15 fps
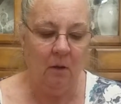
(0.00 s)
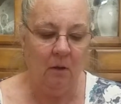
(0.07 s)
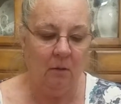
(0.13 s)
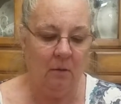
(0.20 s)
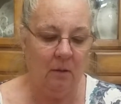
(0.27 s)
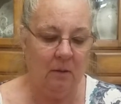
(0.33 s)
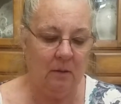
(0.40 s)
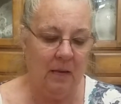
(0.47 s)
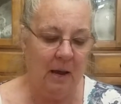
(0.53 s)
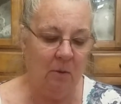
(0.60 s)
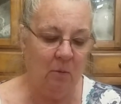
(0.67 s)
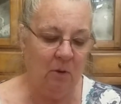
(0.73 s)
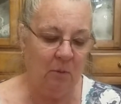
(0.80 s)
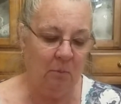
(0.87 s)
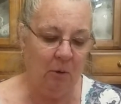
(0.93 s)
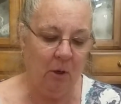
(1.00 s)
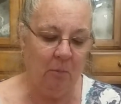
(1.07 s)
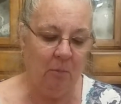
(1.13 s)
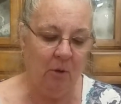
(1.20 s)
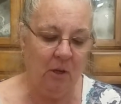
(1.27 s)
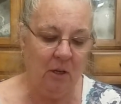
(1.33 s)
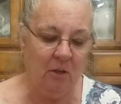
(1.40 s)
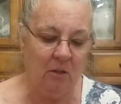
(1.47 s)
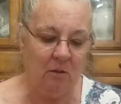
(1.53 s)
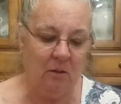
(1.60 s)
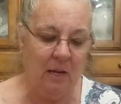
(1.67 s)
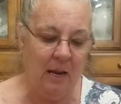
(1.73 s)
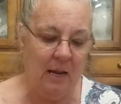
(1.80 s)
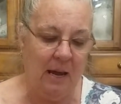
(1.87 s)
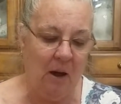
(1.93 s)
Since that one's purple, you just
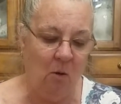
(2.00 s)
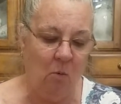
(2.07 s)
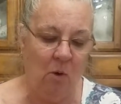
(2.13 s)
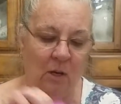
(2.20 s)
take out one